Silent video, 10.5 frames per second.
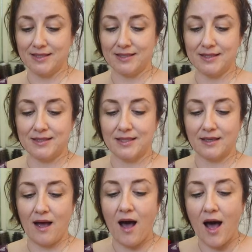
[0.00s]
This is the
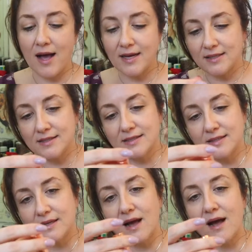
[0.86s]

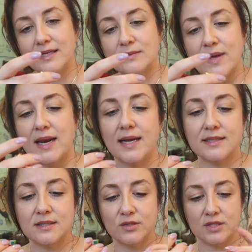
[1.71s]
Cas
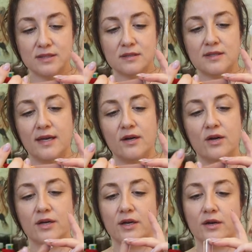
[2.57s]
Cosmetics, so it doesn't say it
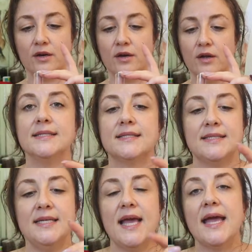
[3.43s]
on here. It's
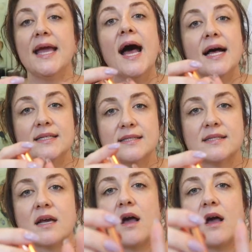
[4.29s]
C-A-S